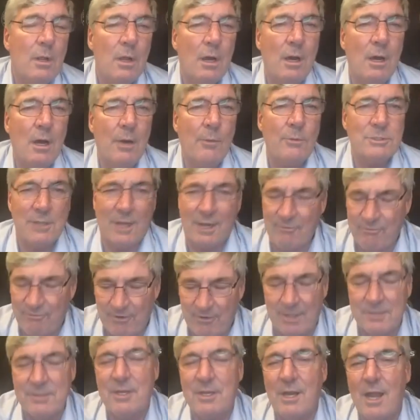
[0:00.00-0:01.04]
It was a lot of
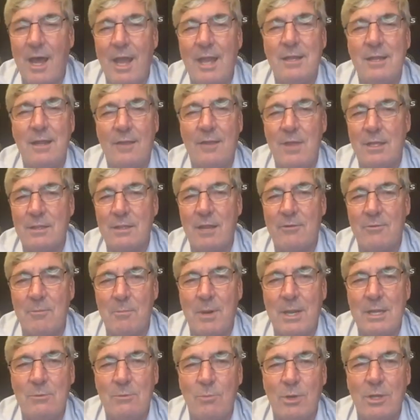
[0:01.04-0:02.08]
fun tonight. I think
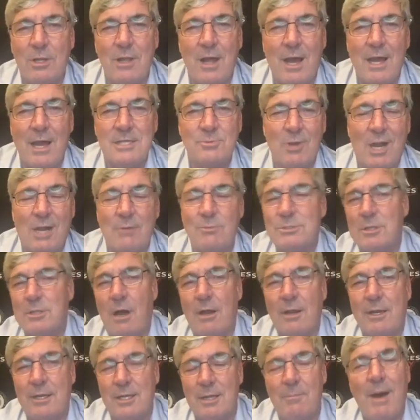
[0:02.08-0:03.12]
everybody realized what I was
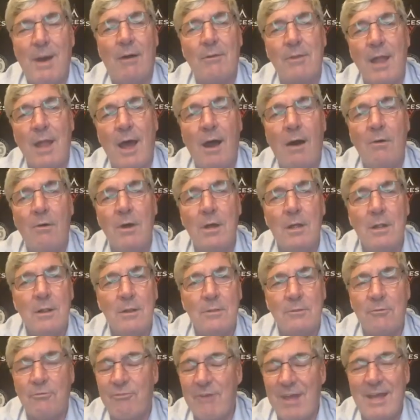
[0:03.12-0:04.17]
talking about now.
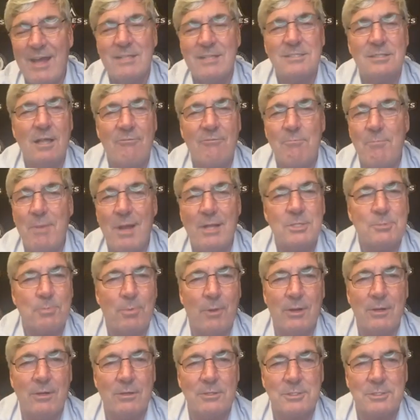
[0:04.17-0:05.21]
The fans love bench
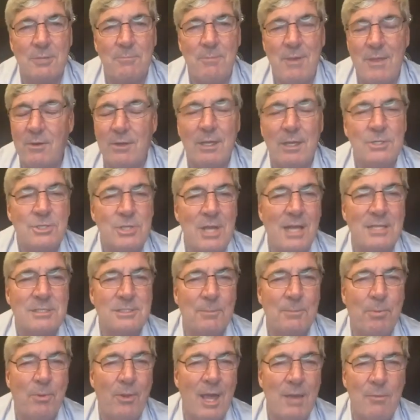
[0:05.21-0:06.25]
players. I mean, they don't get a chance
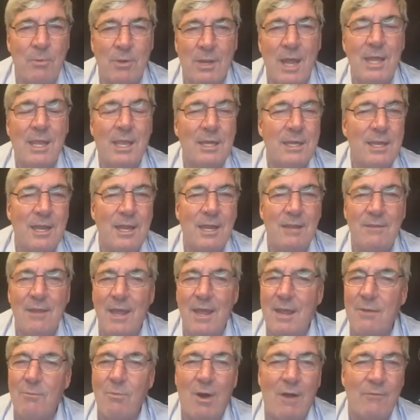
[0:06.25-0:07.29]
to play. When they get in,
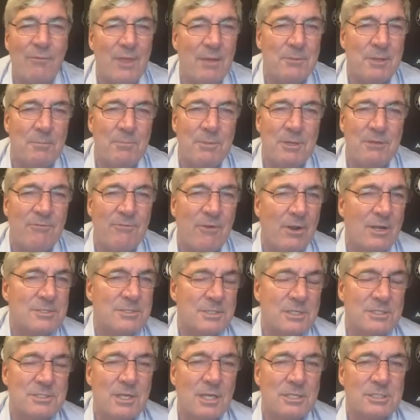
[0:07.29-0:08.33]
they want them to be very
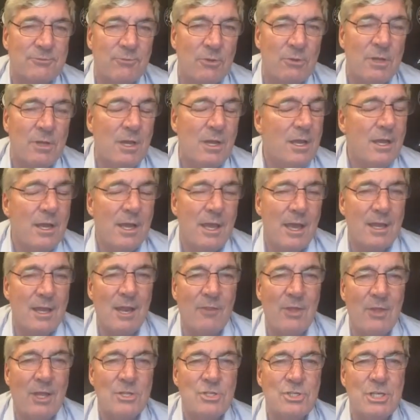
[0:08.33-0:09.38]
successful. And I
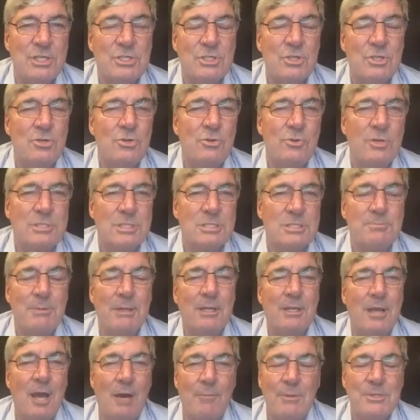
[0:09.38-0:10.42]
think Jisoo, this has been
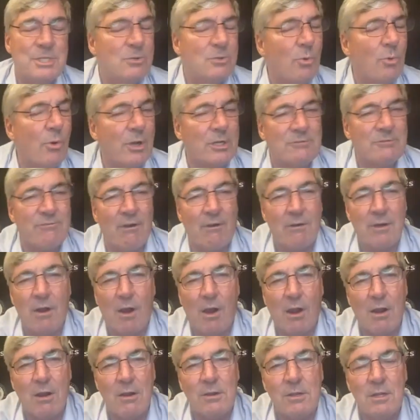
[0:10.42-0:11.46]
coming. She works very
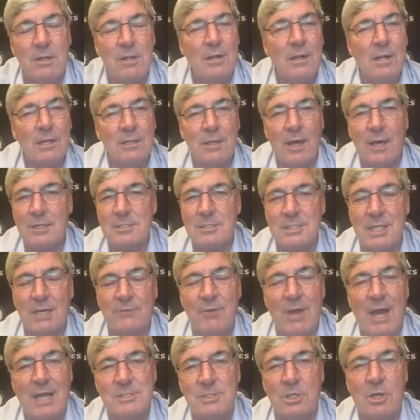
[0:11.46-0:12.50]
hard. A lot of stuff
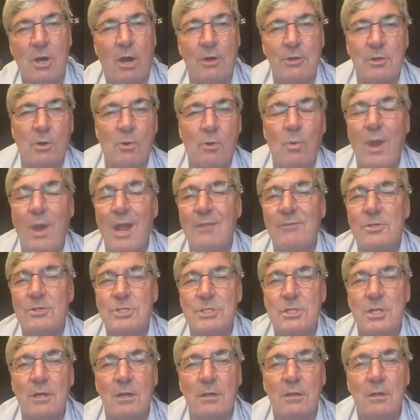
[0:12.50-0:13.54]
hasn't gone her way
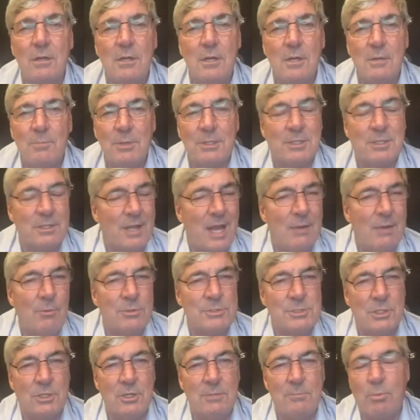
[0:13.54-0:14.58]
this year, but tonight
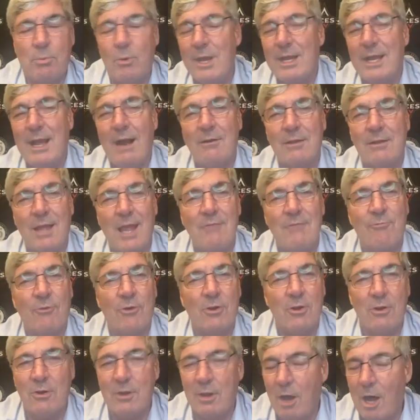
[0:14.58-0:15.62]
was a good breakout game for
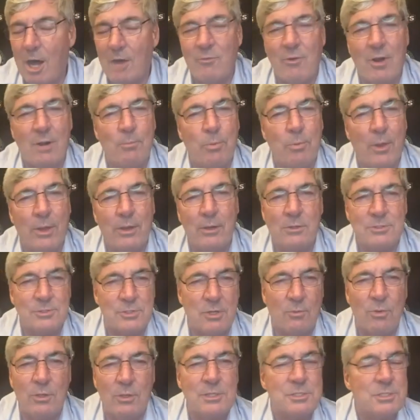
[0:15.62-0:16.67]
her, and all of our players
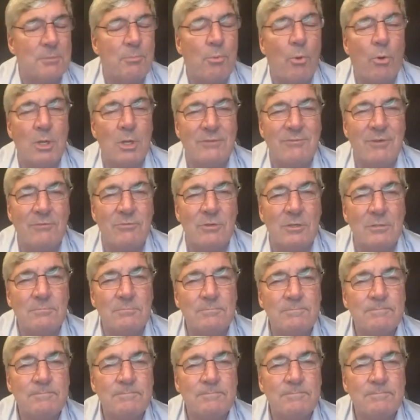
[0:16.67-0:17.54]
are really supportive of her.